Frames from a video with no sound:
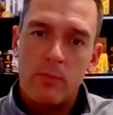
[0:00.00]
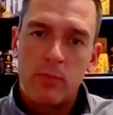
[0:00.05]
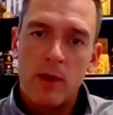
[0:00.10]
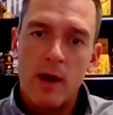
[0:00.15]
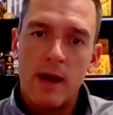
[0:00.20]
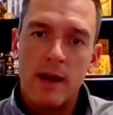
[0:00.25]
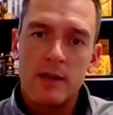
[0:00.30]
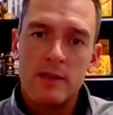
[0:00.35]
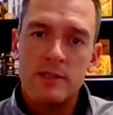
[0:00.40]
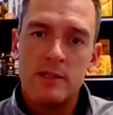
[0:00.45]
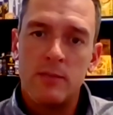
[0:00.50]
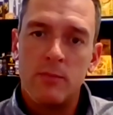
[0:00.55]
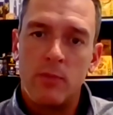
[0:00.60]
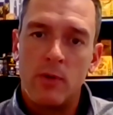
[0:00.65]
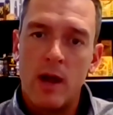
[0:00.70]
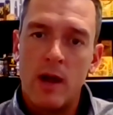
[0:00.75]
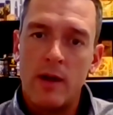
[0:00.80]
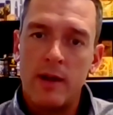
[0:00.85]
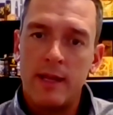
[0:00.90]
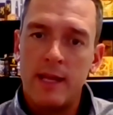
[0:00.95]
products in
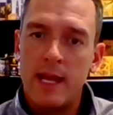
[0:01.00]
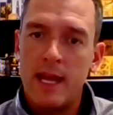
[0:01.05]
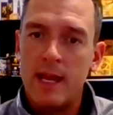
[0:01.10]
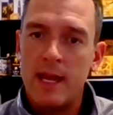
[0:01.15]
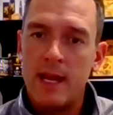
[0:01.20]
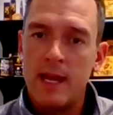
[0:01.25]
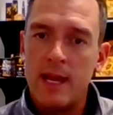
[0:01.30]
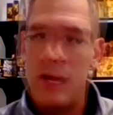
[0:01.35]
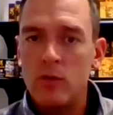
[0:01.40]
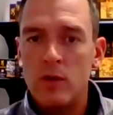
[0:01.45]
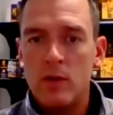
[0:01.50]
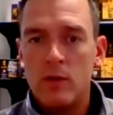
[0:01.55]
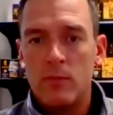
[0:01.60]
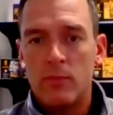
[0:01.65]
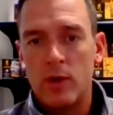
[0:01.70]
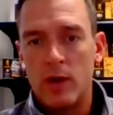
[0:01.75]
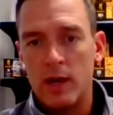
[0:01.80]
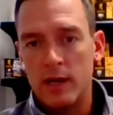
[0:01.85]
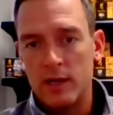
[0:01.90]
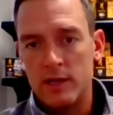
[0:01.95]
Browning ammo,
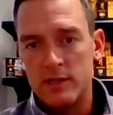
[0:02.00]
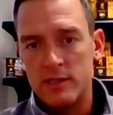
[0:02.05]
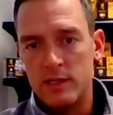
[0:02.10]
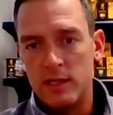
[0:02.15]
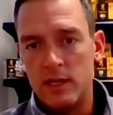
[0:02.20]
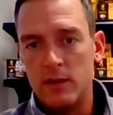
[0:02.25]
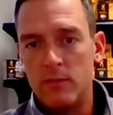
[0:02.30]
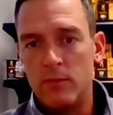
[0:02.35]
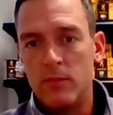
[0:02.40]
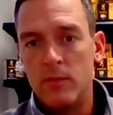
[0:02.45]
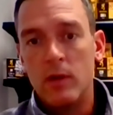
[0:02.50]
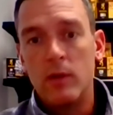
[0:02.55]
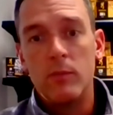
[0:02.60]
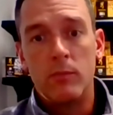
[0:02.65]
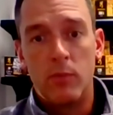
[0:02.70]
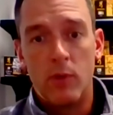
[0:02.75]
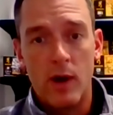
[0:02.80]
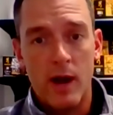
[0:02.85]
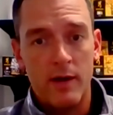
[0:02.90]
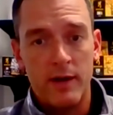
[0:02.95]
products in
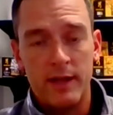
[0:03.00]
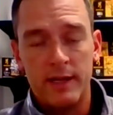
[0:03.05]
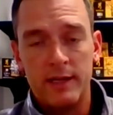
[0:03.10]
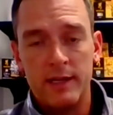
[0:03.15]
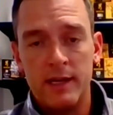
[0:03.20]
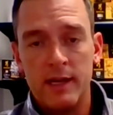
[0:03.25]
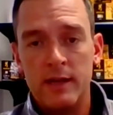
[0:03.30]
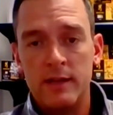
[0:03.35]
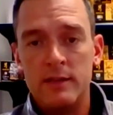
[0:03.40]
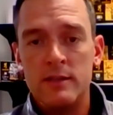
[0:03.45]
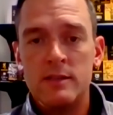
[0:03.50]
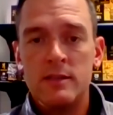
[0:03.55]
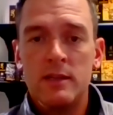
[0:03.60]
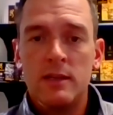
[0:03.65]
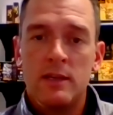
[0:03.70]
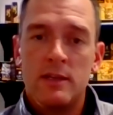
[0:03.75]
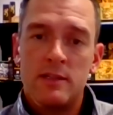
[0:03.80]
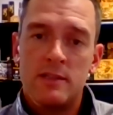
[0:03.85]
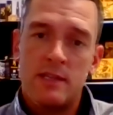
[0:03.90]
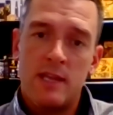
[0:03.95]
Browning guns.
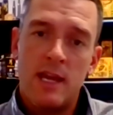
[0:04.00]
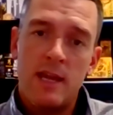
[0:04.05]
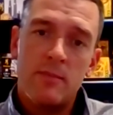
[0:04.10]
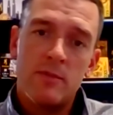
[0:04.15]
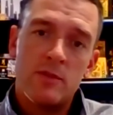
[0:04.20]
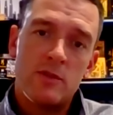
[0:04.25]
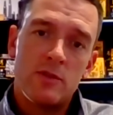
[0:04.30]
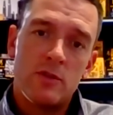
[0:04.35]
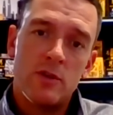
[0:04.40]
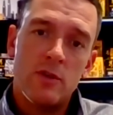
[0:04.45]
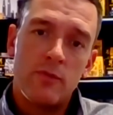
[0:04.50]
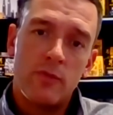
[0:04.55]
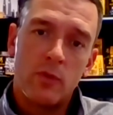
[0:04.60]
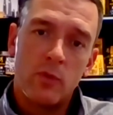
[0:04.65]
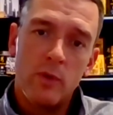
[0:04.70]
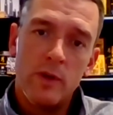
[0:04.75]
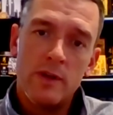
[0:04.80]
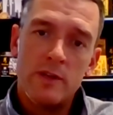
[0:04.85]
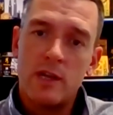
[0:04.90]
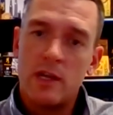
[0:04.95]
Same is true for
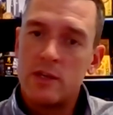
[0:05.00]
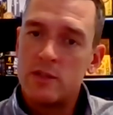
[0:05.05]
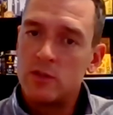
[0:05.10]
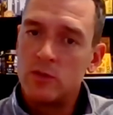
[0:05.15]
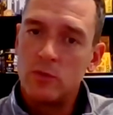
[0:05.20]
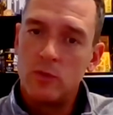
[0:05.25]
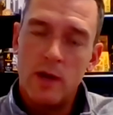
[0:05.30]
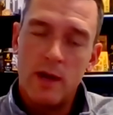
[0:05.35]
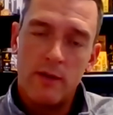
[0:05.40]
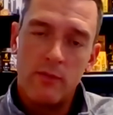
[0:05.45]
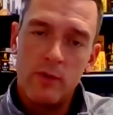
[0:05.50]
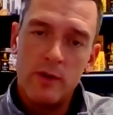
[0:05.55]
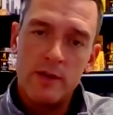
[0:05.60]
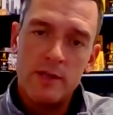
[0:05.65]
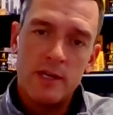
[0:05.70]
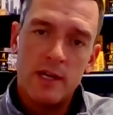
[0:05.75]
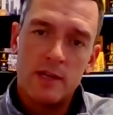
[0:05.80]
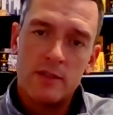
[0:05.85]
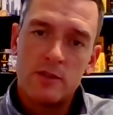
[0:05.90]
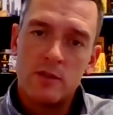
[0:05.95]
Winchester. We'll have
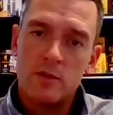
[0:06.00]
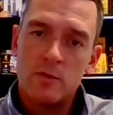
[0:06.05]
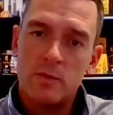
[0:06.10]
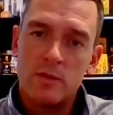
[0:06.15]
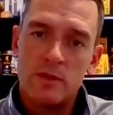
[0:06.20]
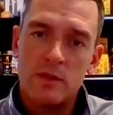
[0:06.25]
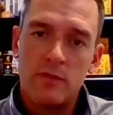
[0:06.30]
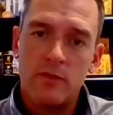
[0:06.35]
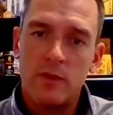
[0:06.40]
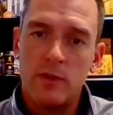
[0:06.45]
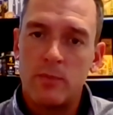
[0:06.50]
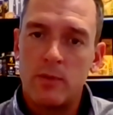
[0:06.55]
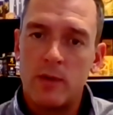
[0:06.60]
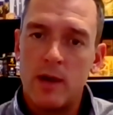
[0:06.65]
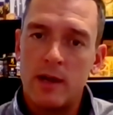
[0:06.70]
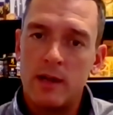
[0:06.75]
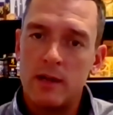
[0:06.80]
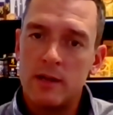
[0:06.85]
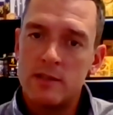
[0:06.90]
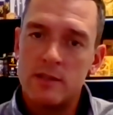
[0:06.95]
Winchester-specific
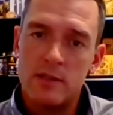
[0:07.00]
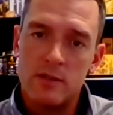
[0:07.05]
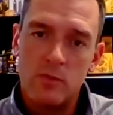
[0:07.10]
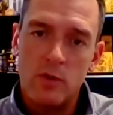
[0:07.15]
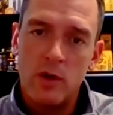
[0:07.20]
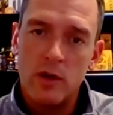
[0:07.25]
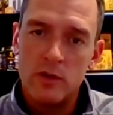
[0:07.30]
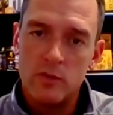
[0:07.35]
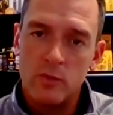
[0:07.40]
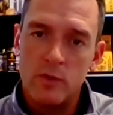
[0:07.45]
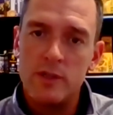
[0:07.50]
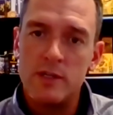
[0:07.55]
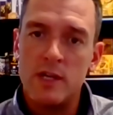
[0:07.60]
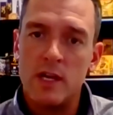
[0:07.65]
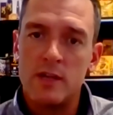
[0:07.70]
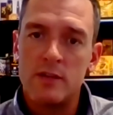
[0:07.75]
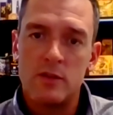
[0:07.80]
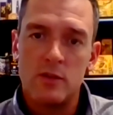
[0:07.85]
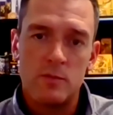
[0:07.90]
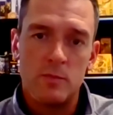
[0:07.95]
products as well as
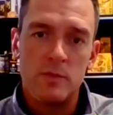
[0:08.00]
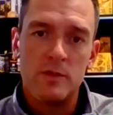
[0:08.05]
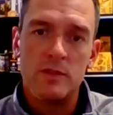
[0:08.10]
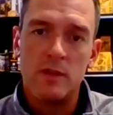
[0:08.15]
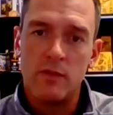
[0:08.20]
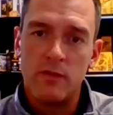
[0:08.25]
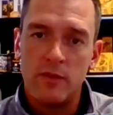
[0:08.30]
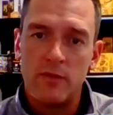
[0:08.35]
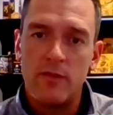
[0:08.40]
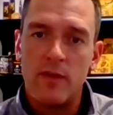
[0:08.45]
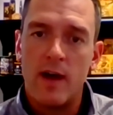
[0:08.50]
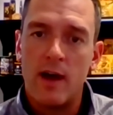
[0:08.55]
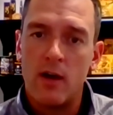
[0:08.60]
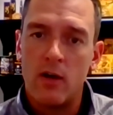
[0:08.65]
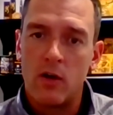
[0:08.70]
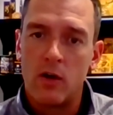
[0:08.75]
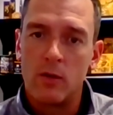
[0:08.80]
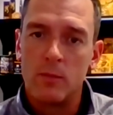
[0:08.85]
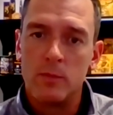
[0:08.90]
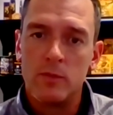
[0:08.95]
Winchester-specific
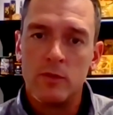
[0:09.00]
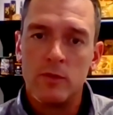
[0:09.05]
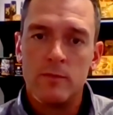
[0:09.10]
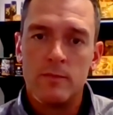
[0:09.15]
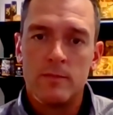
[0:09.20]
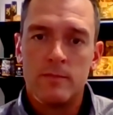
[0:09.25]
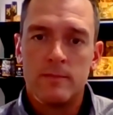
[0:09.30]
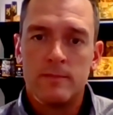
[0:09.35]
firearms.